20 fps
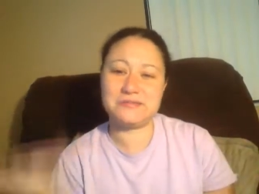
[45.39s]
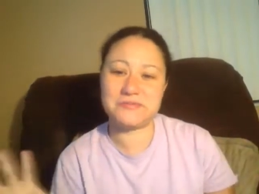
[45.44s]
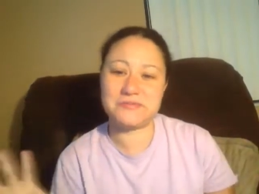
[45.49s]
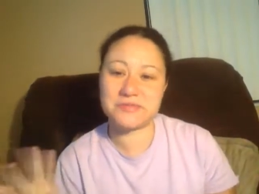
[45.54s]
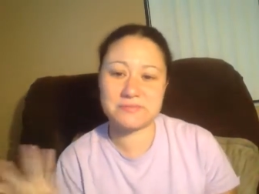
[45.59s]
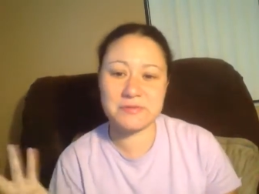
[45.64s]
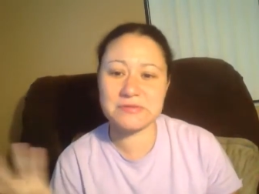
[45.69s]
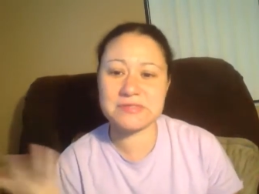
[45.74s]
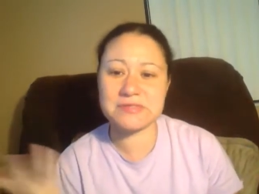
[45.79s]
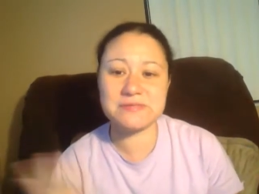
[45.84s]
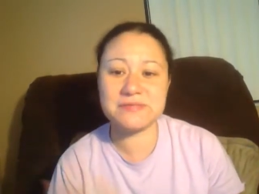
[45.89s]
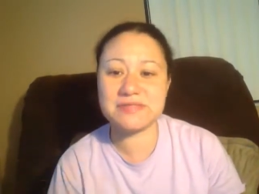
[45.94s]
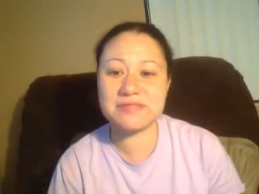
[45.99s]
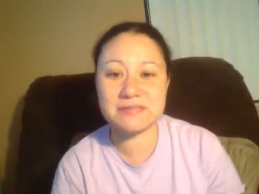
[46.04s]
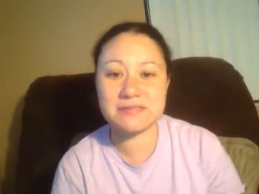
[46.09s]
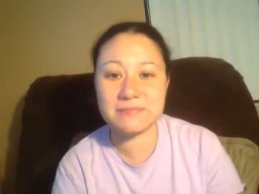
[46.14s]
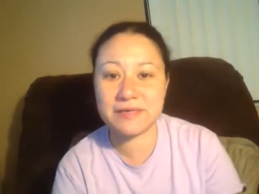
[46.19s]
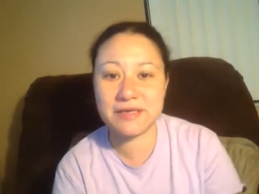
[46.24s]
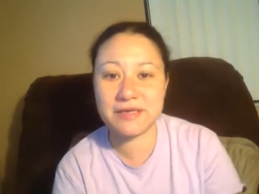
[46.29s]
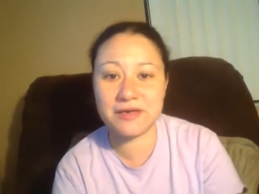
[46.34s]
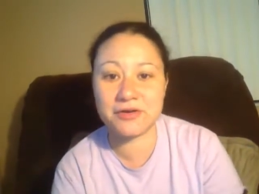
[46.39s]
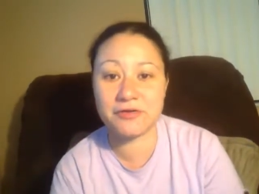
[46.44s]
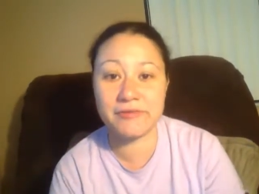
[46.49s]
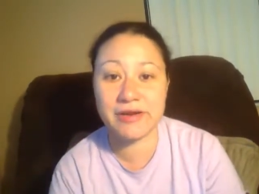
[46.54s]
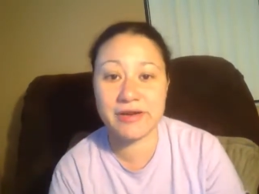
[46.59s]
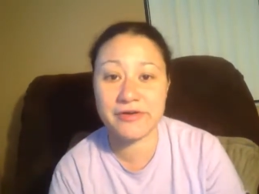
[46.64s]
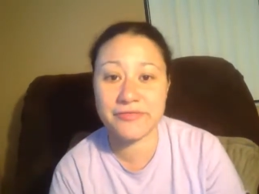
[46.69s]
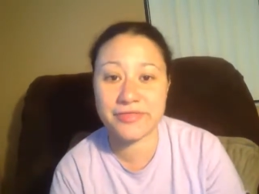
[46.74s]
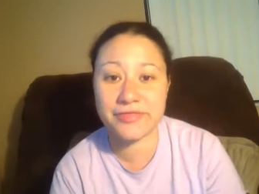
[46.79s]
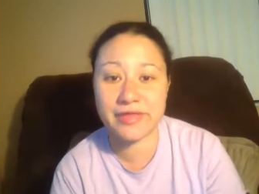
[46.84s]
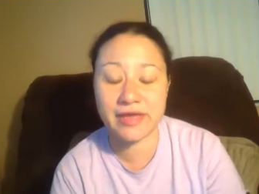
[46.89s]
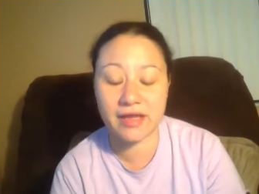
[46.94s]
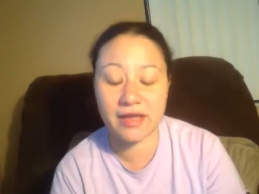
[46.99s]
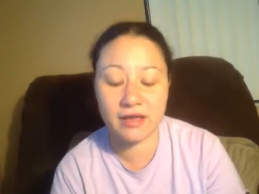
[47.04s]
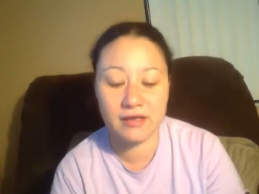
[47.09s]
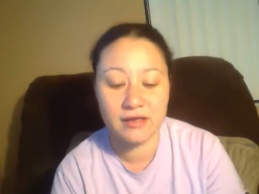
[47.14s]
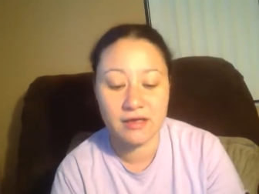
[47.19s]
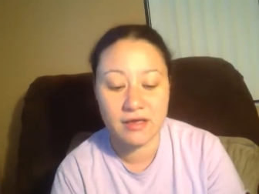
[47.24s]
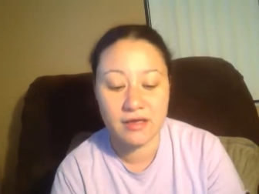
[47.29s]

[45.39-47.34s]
it was supposed to be this big career thing